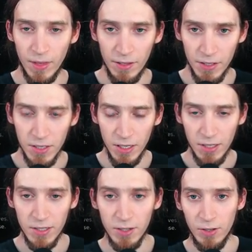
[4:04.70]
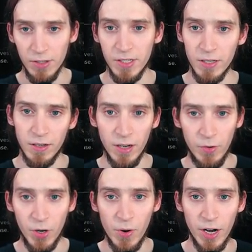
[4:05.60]
This installs a
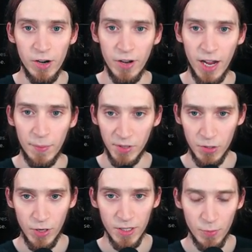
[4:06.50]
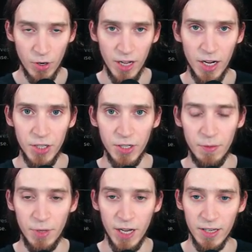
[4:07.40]
required apt transport
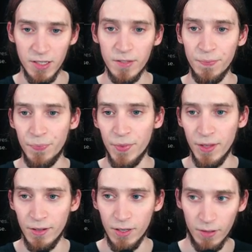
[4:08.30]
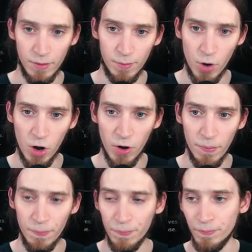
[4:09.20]
HTTPS
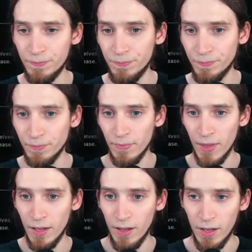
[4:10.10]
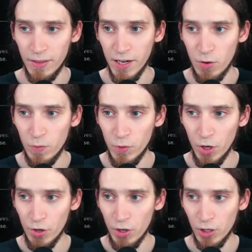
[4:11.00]
program. Now,
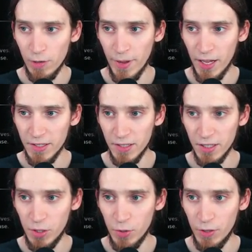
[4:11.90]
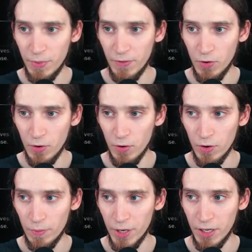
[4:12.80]
not all commands executed
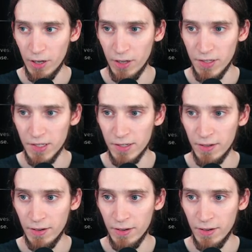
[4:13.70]
before because